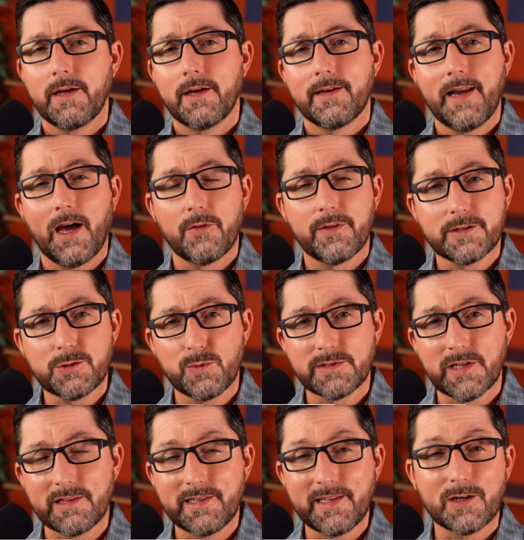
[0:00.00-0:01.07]
Now, this one's
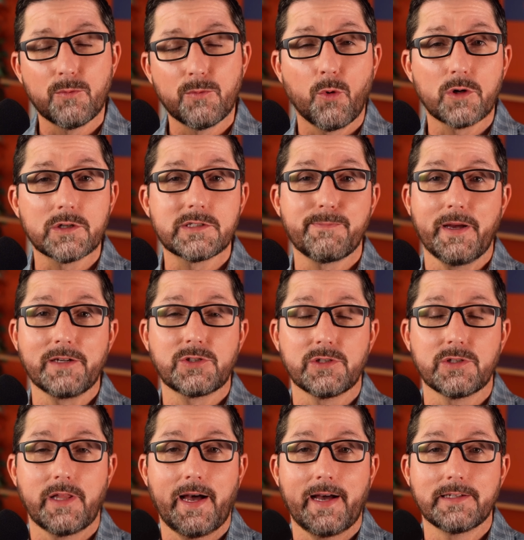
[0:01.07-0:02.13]
a little more
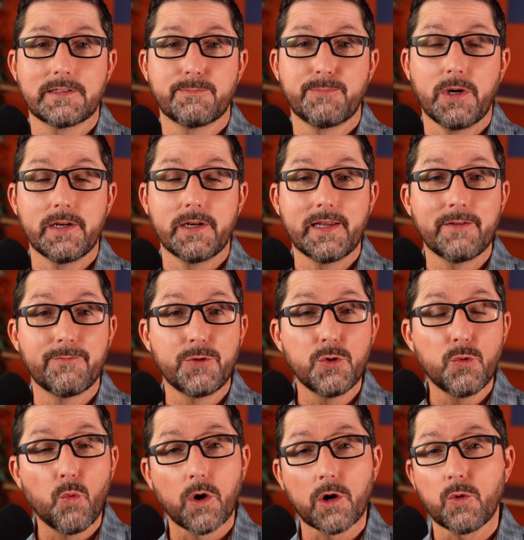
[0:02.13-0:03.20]
specialized, but if you
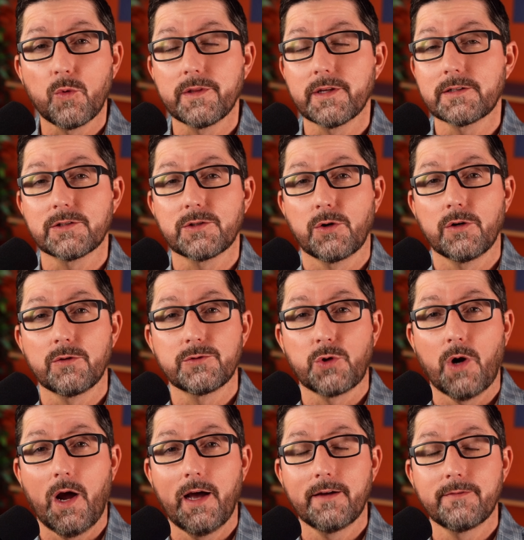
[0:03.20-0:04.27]
work with external
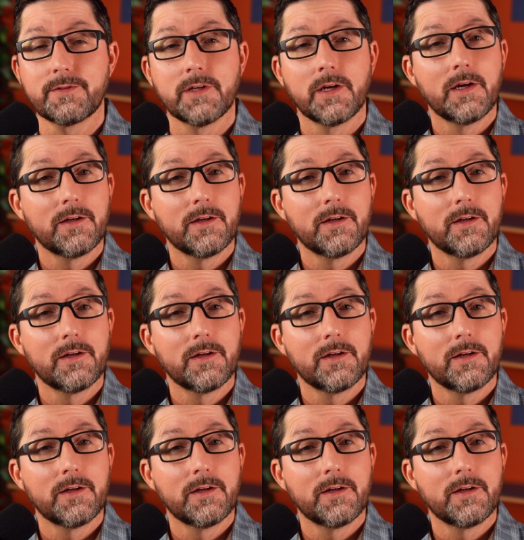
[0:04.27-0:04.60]
drives